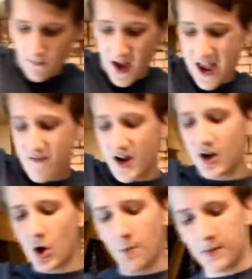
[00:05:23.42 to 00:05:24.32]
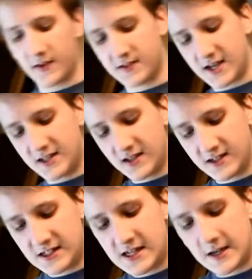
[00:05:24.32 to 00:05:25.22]
I have not opened this. I did
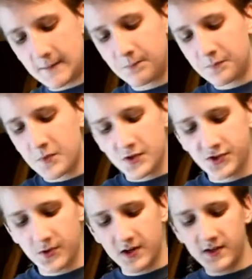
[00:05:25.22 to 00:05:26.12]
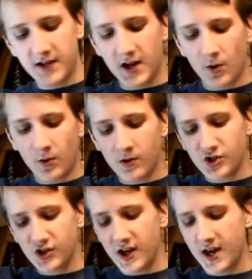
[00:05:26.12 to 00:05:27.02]
see it. So it is a
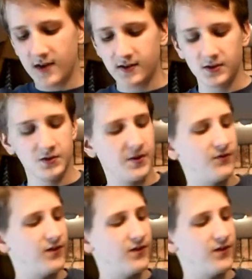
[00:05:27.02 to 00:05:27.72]
orange case. It was about